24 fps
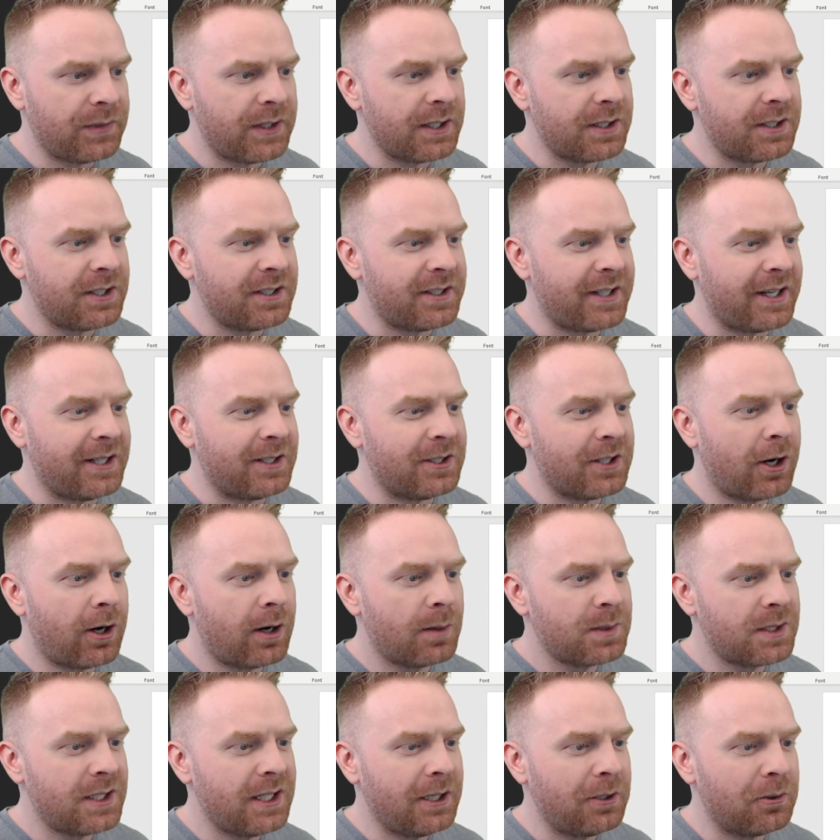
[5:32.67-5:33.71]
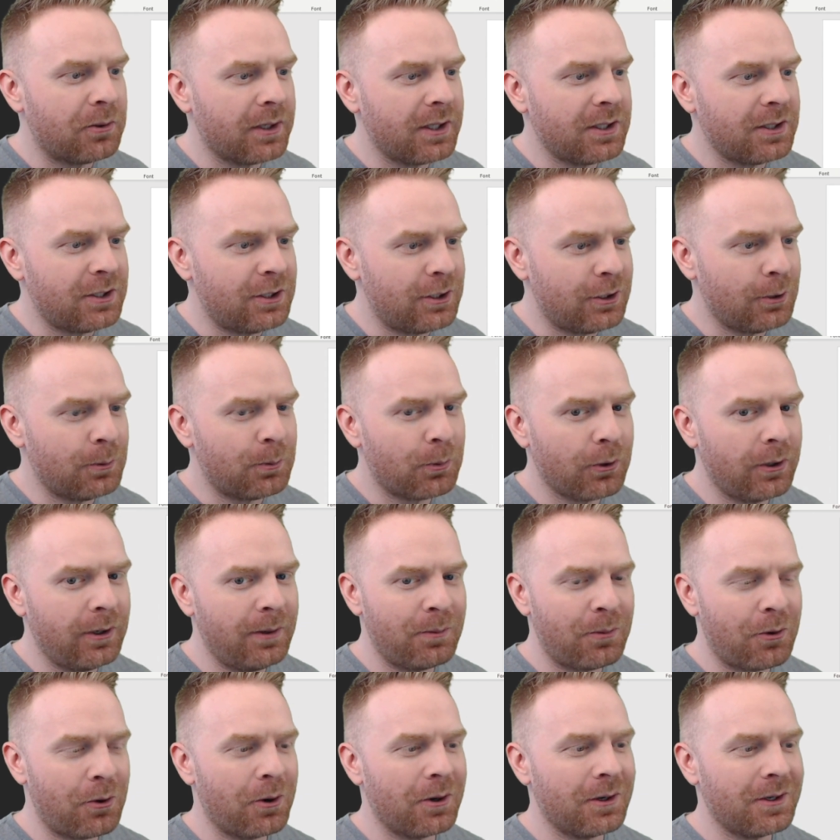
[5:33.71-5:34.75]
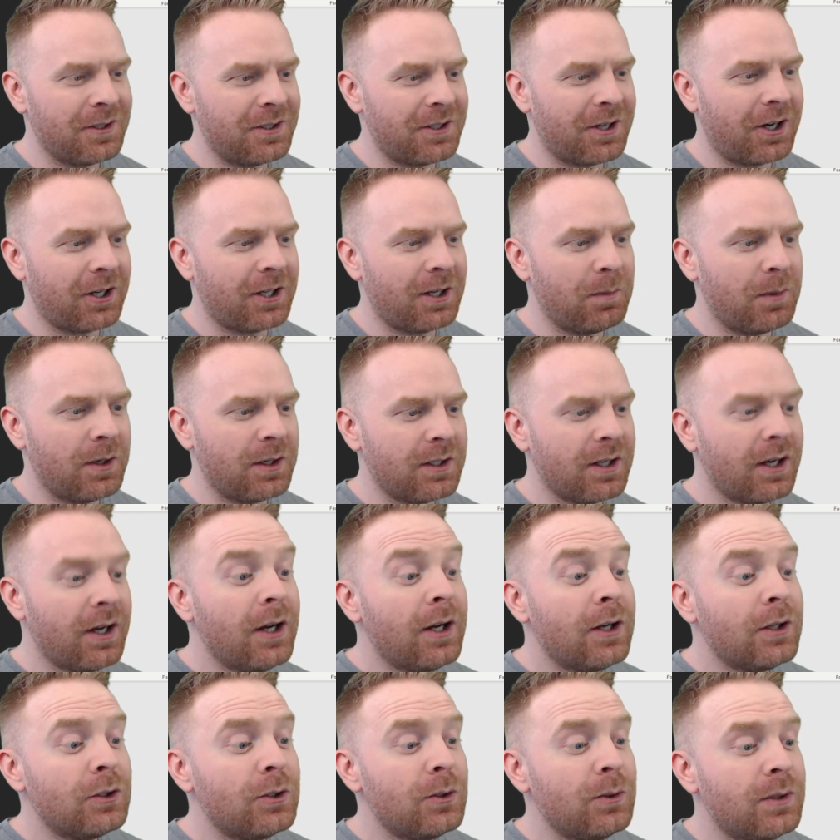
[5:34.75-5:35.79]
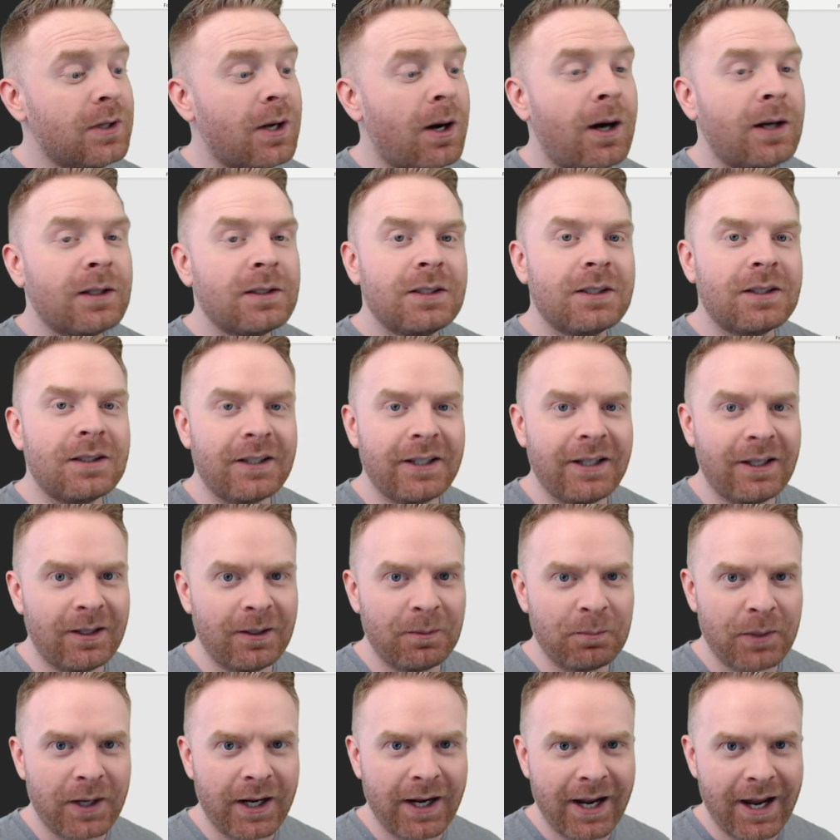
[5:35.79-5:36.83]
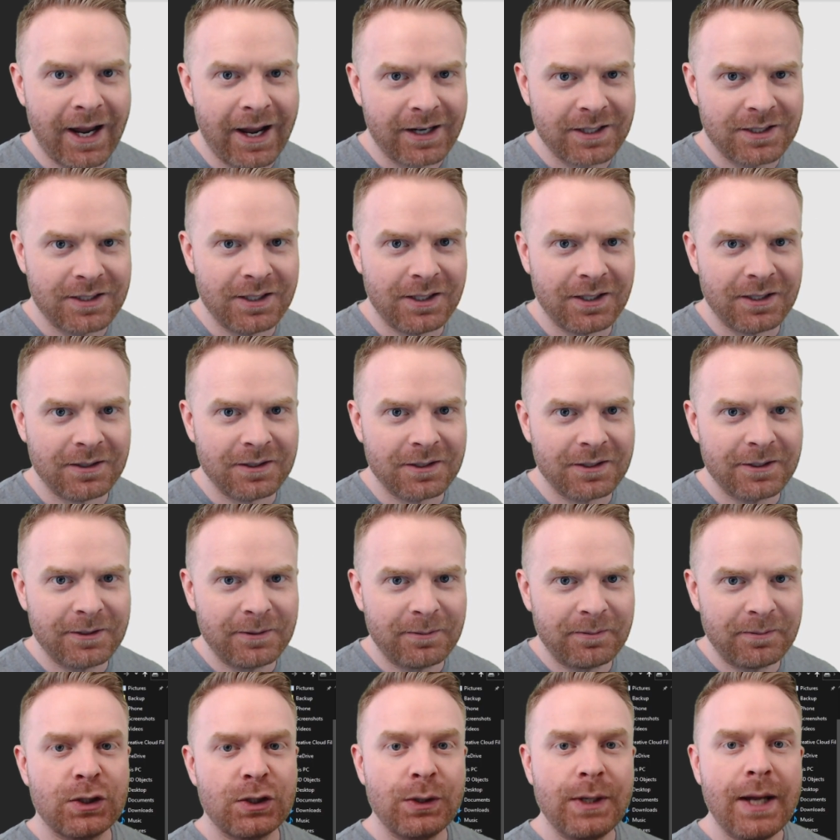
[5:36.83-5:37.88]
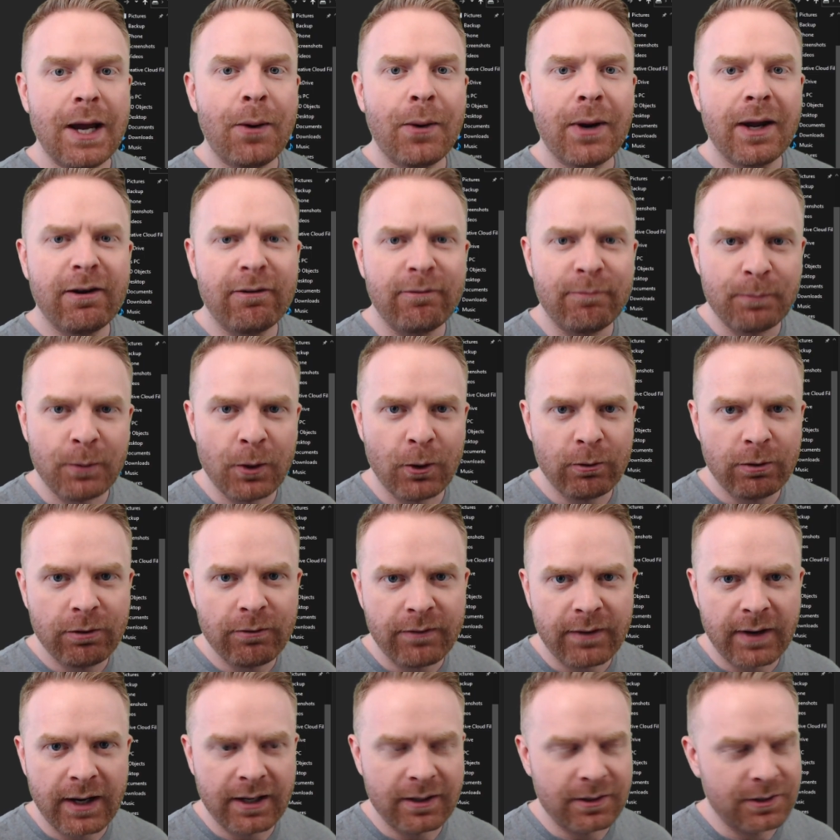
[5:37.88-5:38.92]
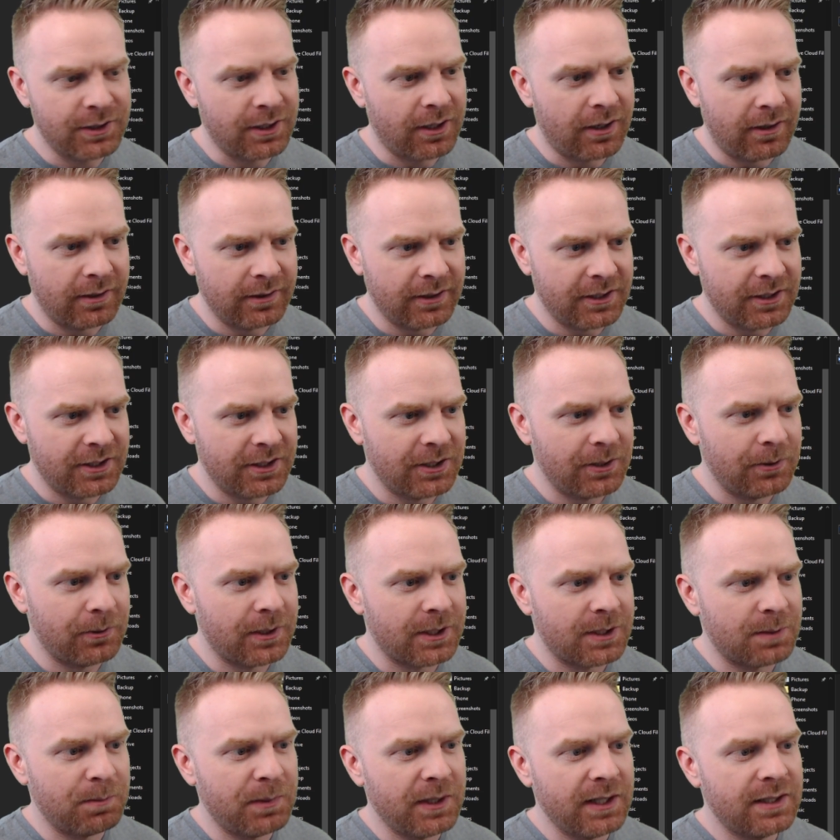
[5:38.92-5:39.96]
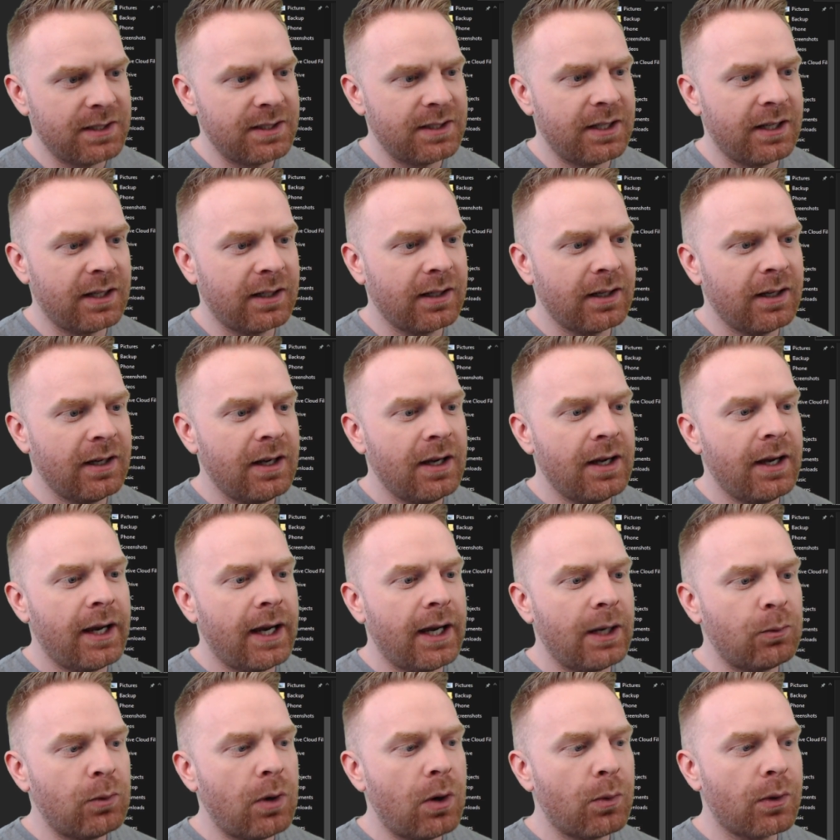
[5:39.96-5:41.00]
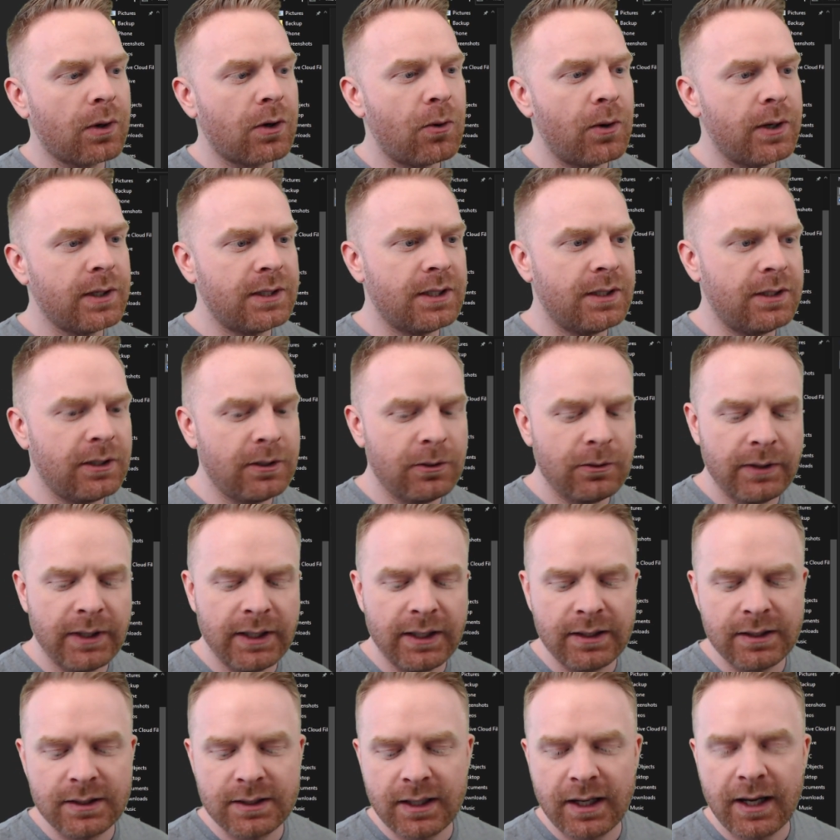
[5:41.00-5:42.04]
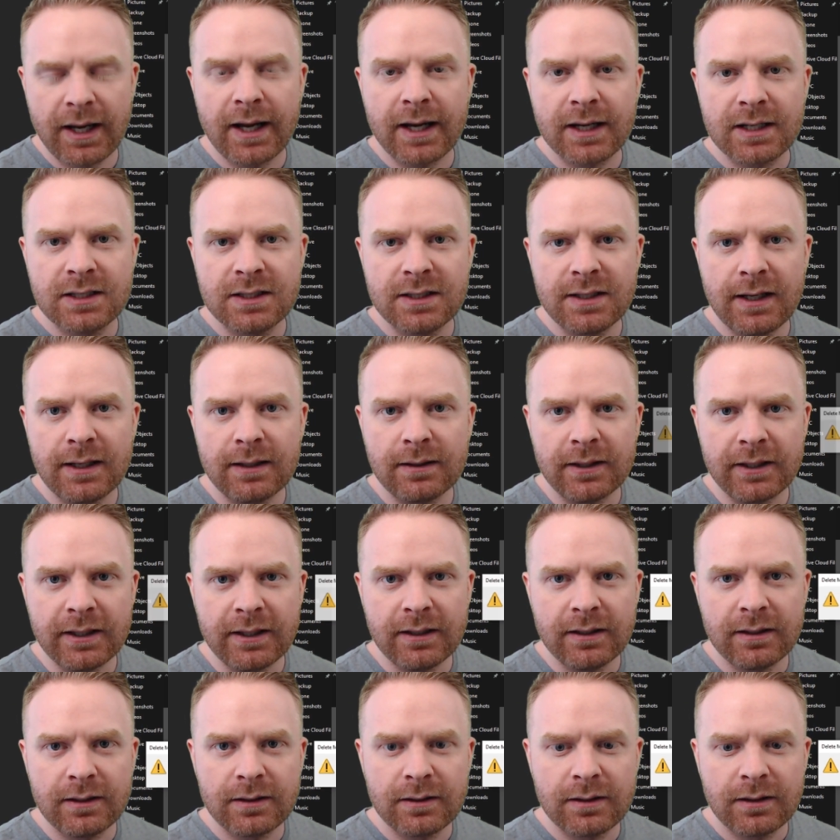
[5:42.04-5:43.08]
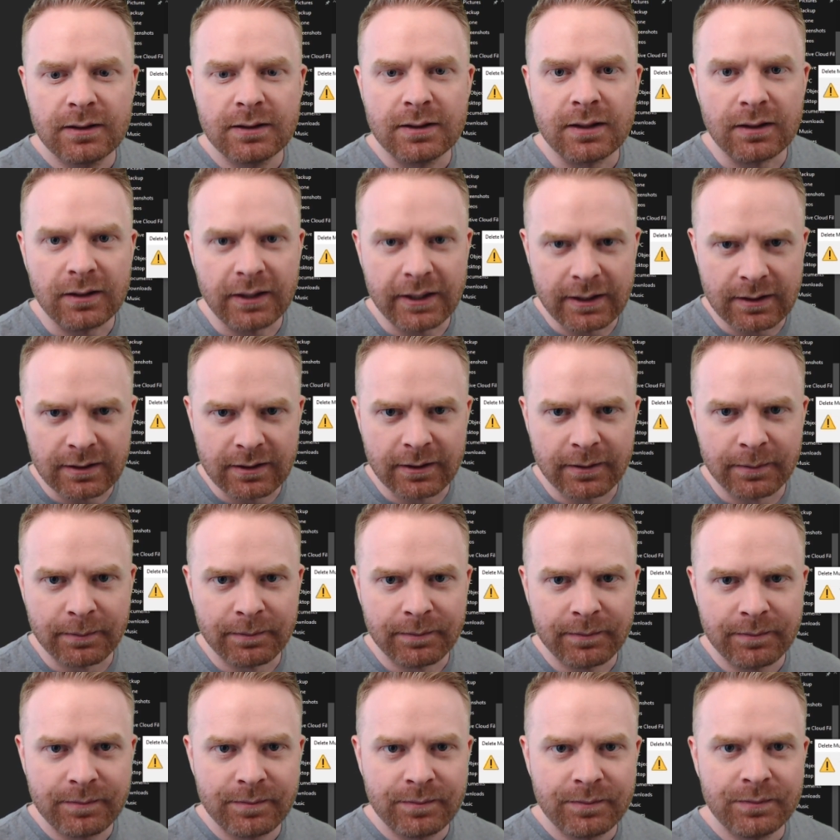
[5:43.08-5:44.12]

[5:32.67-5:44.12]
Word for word: this is a top secret, super important document. Do not delete it by accident. So now I have both files on this USB stick, and what we're going to do is accidentally delete them.